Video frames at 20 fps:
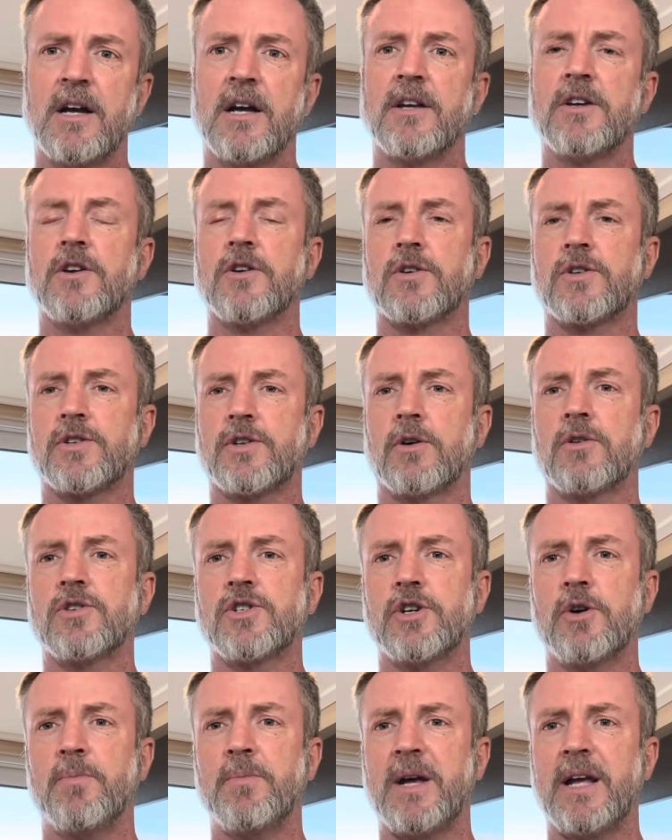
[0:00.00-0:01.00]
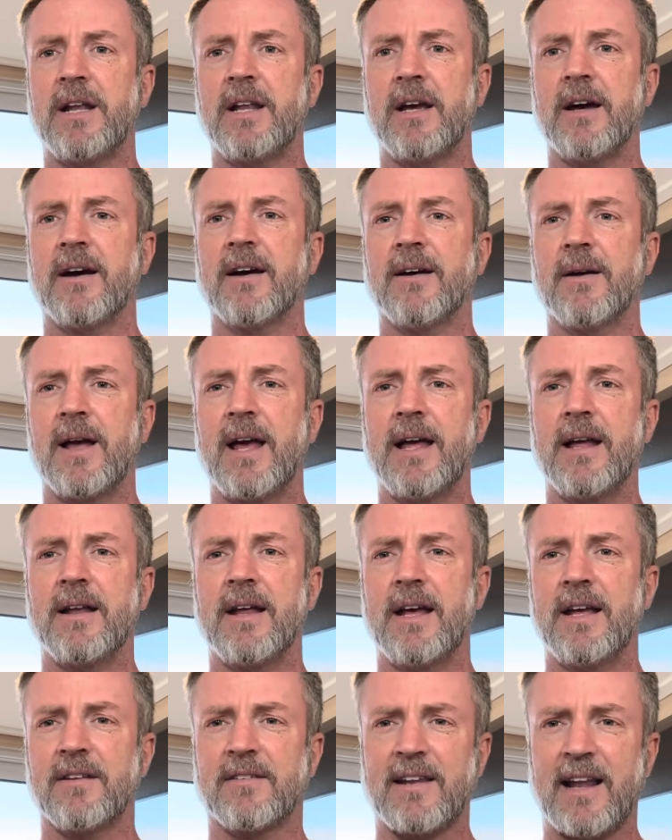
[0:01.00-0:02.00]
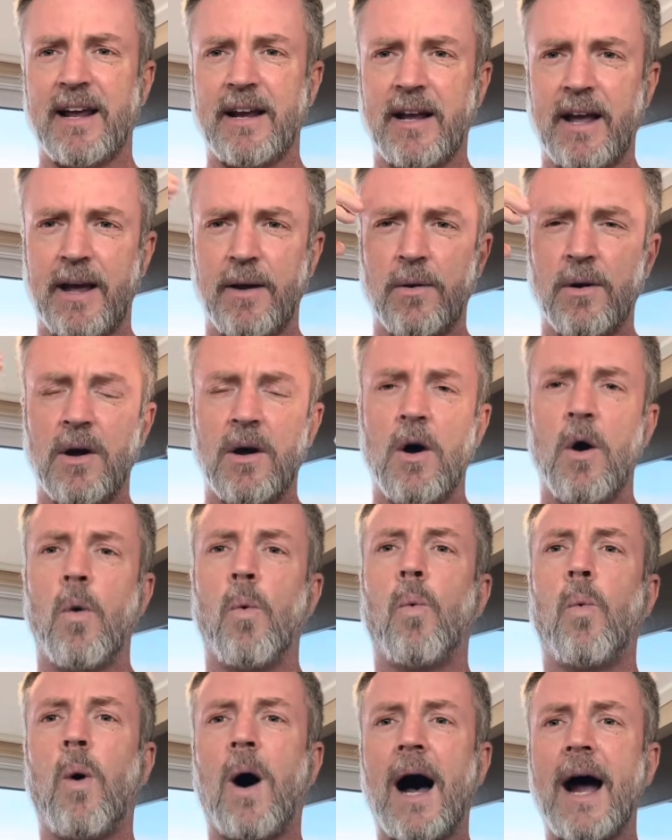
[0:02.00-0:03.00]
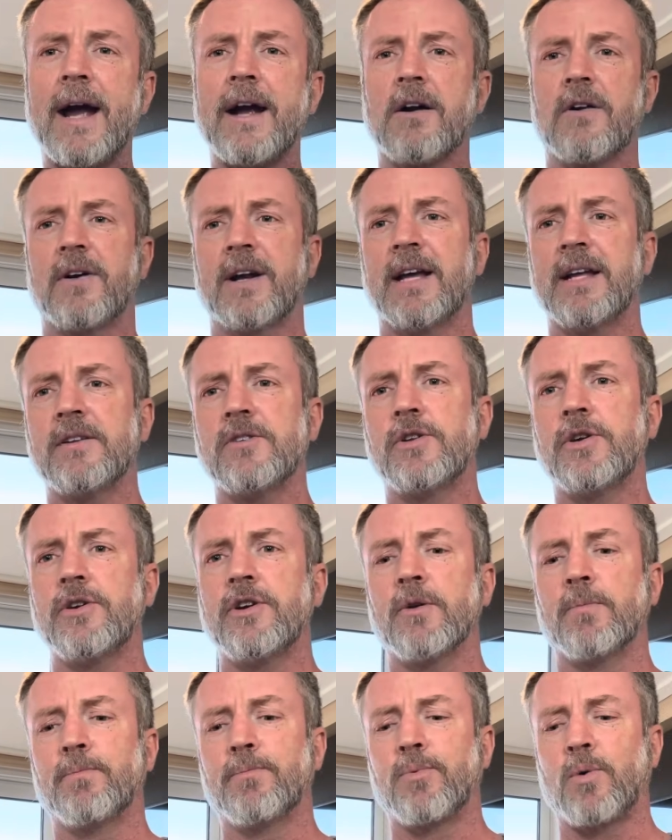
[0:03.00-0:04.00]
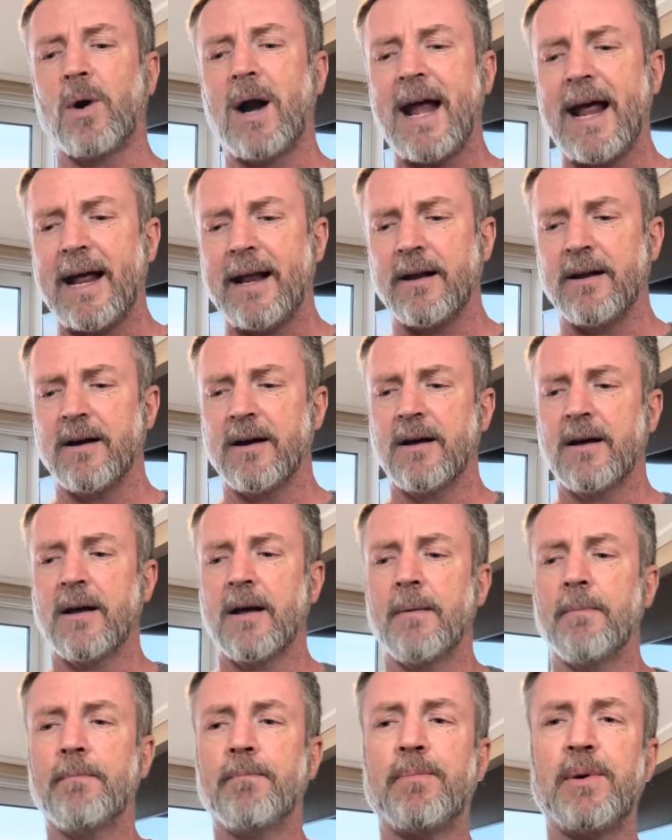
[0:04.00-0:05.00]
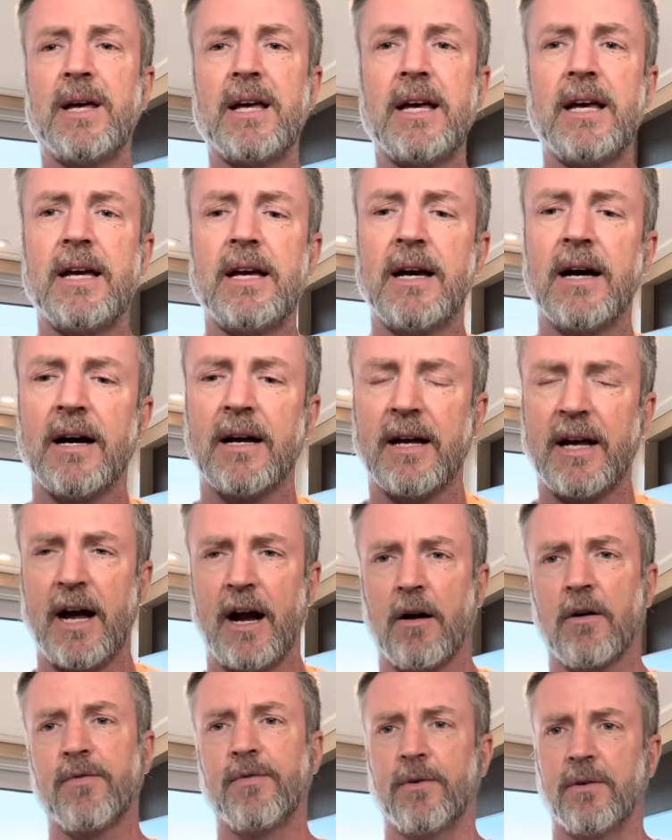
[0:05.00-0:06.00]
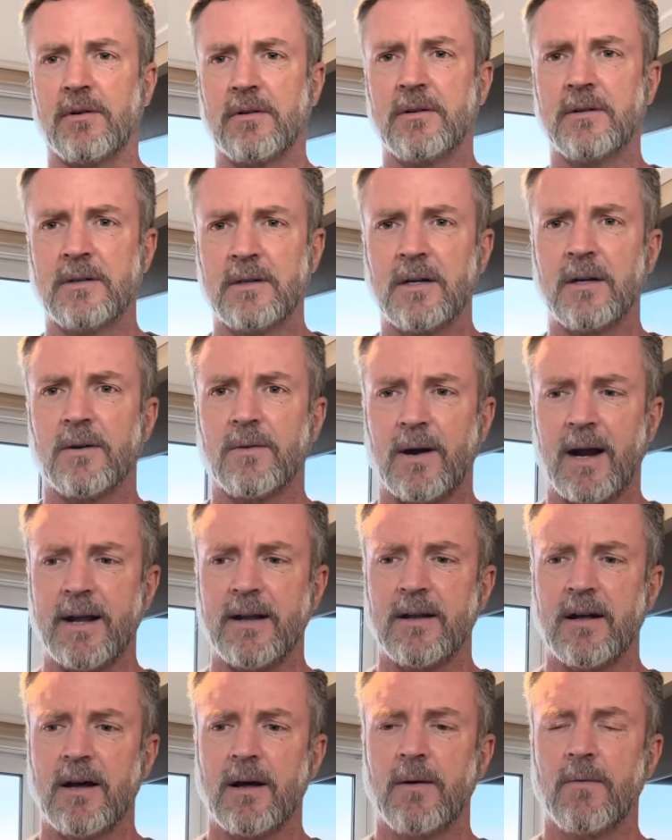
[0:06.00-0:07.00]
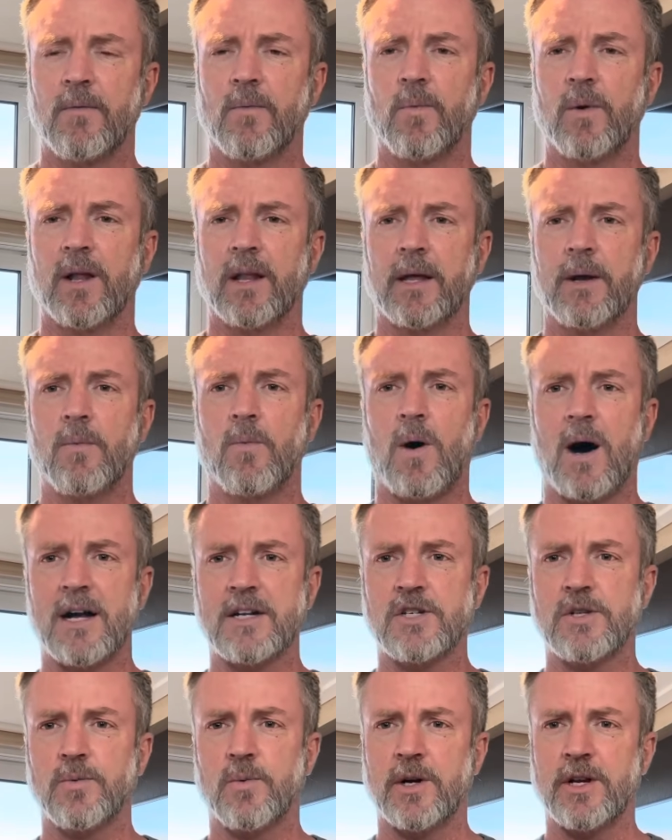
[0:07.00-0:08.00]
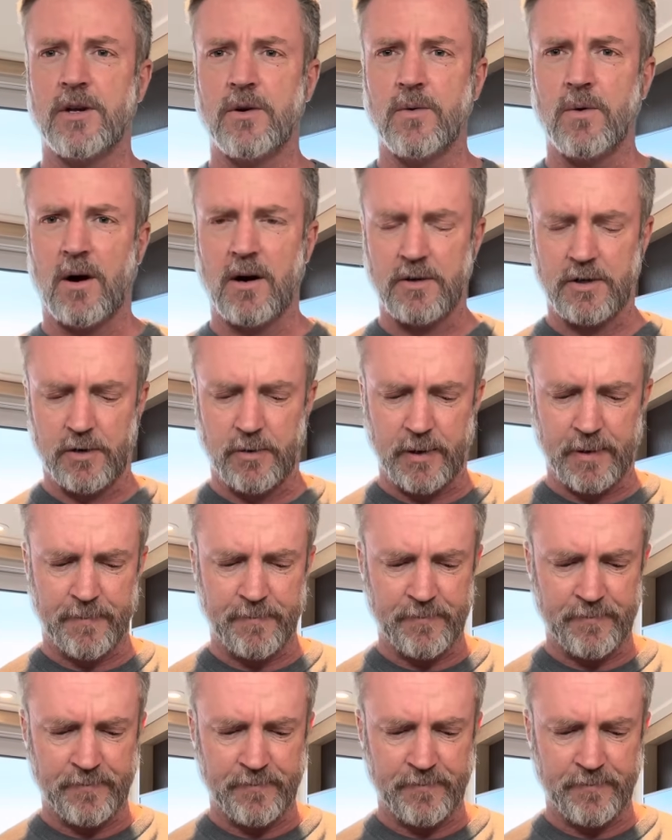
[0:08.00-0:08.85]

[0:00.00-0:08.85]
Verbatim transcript: Your social media is like a wire into your brain. Be careful, right? Really watch what you are doing.